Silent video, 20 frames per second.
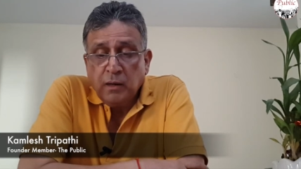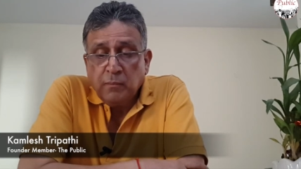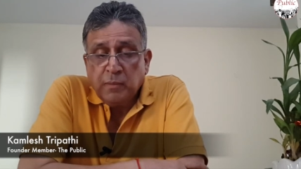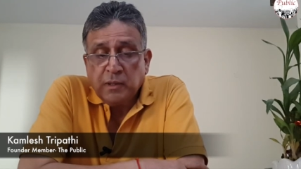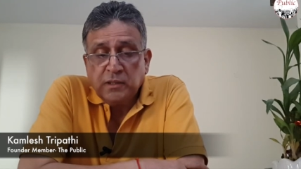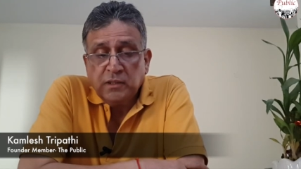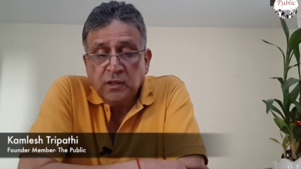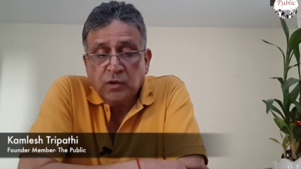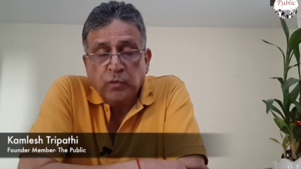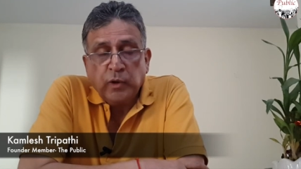
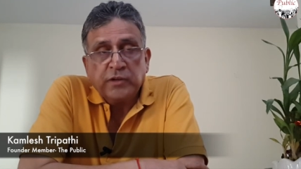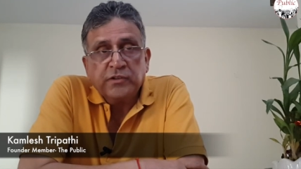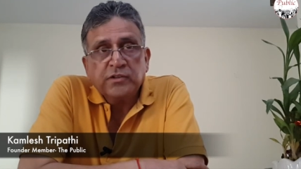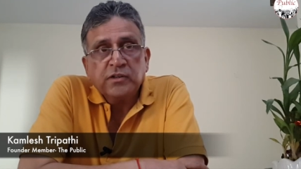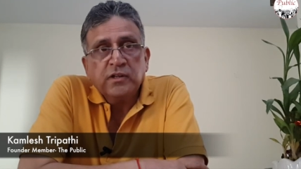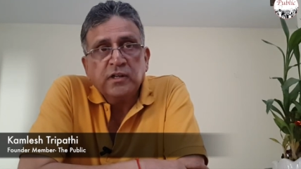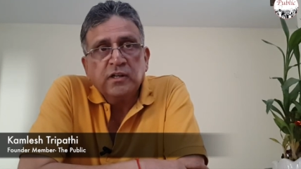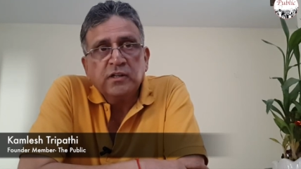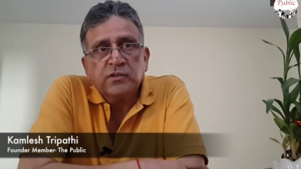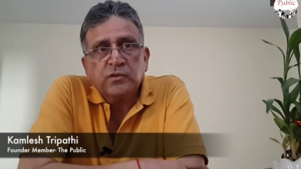But the
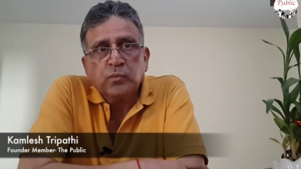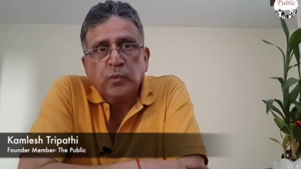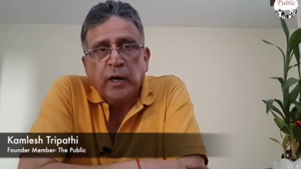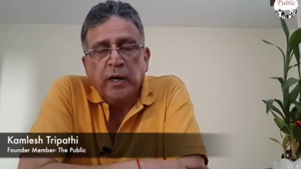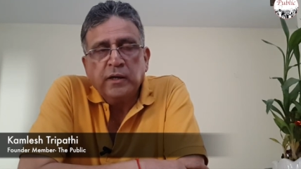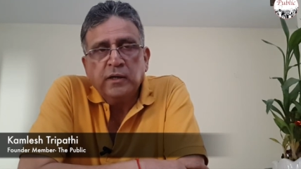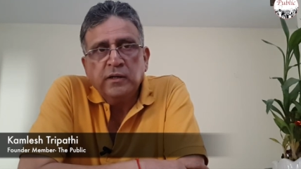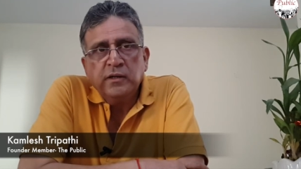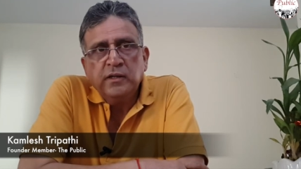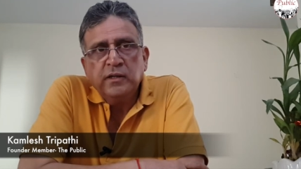question is,
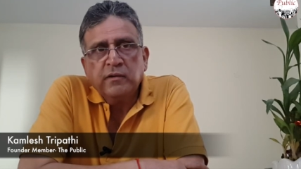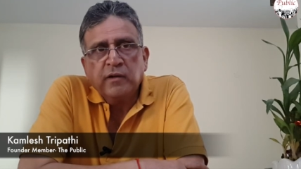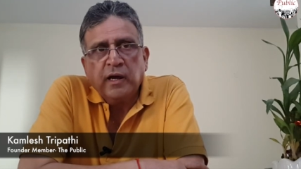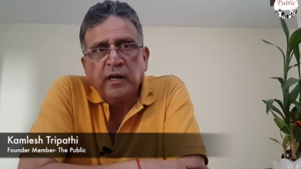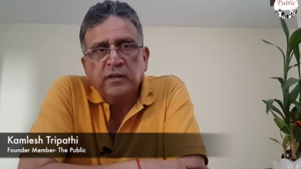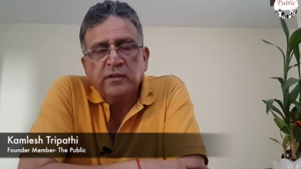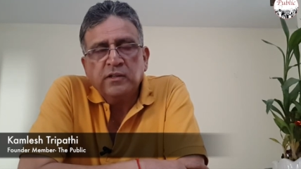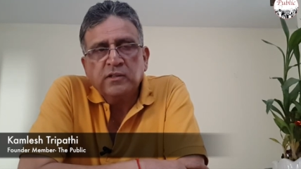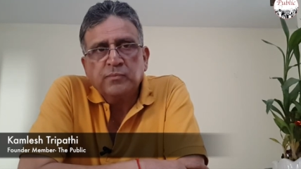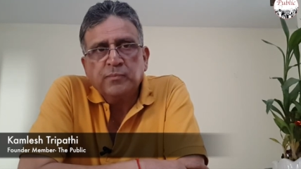why did he
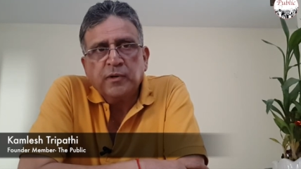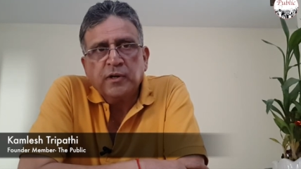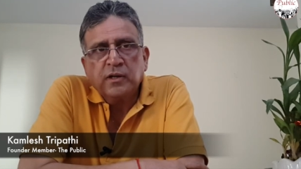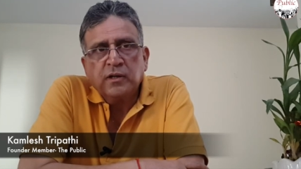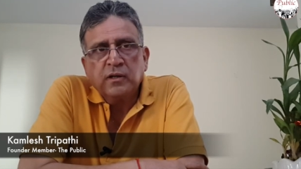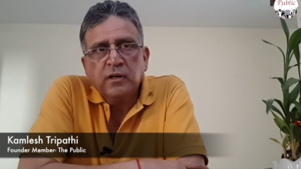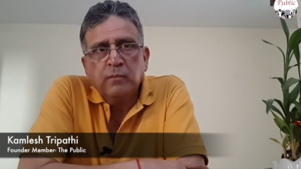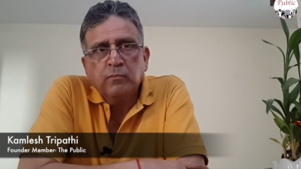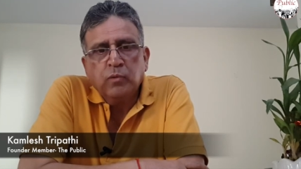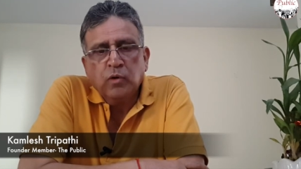write this
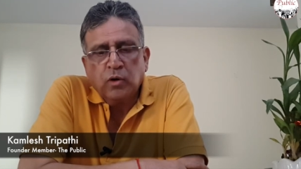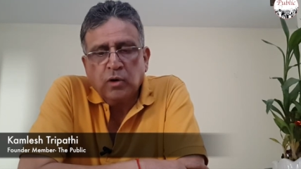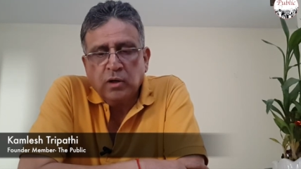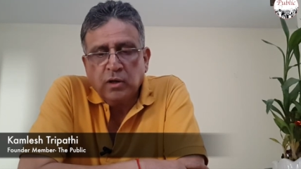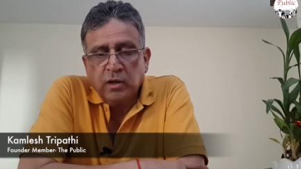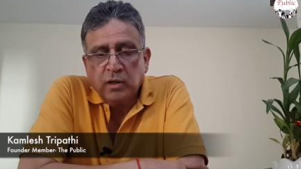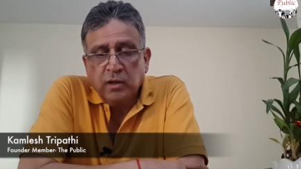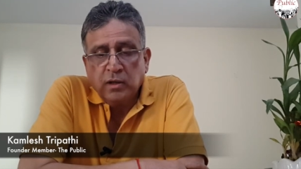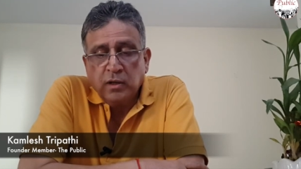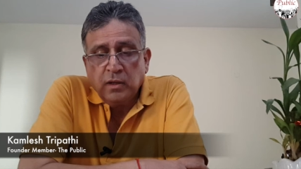particular
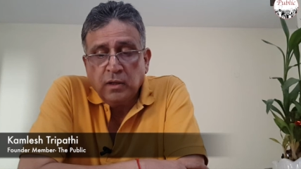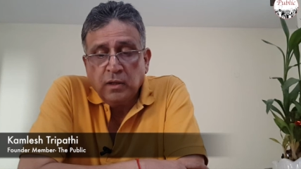book?